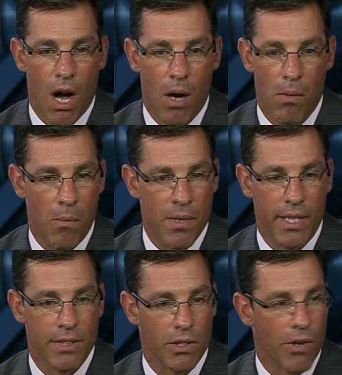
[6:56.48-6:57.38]
we think
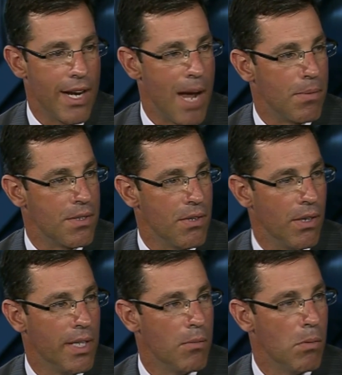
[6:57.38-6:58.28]
it's a great
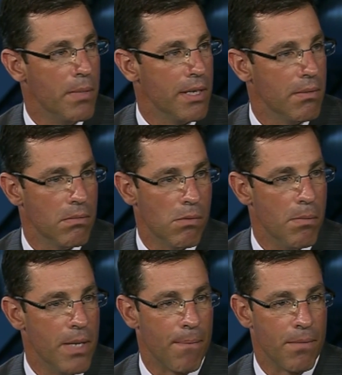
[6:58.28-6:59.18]
opportunity. We'll
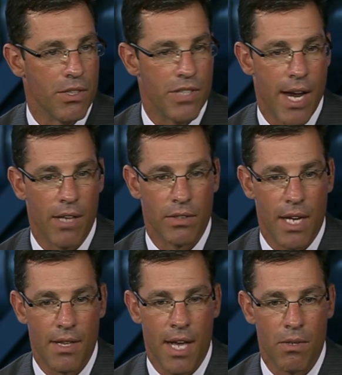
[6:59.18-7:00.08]
be up for the challenge.
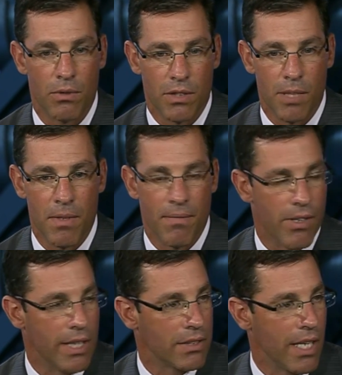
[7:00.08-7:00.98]
And I know it's going to be
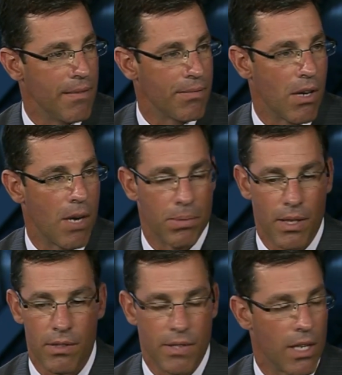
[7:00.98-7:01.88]
very exciting for our players and our